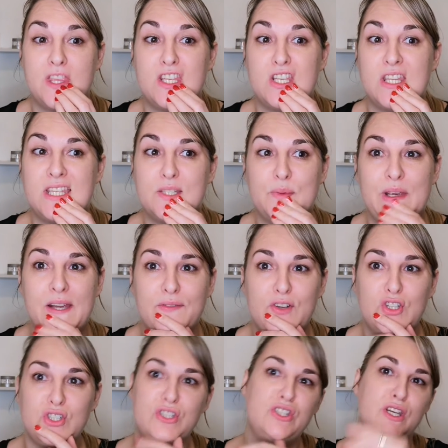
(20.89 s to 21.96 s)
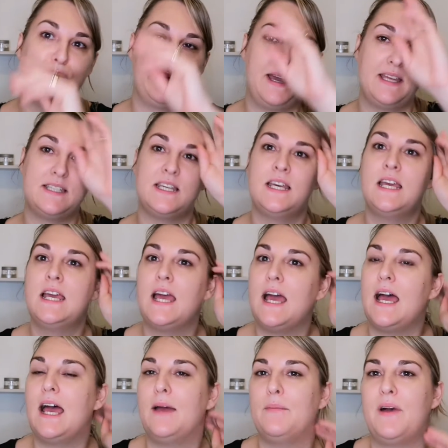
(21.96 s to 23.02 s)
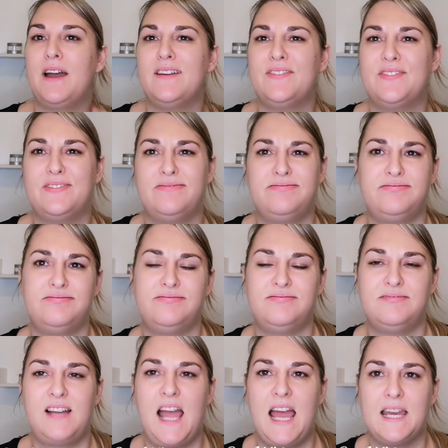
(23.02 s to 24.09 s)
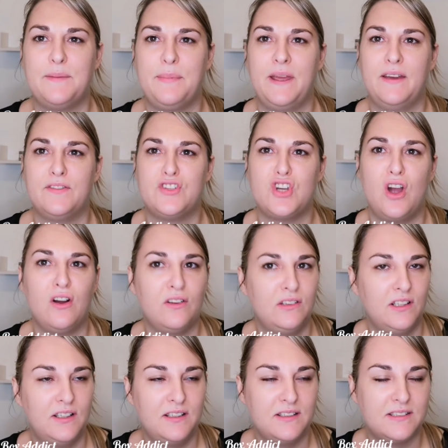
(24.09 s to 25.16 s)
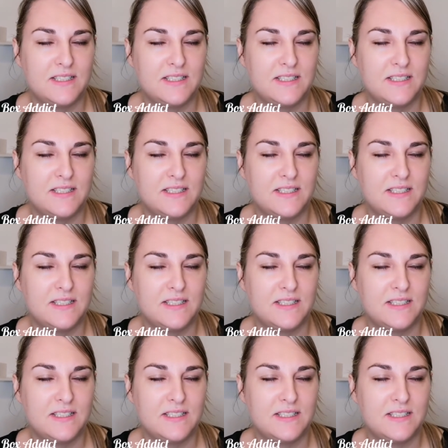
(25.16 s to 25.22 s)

So this week I've not done too bad. I've had a bit of chocolate,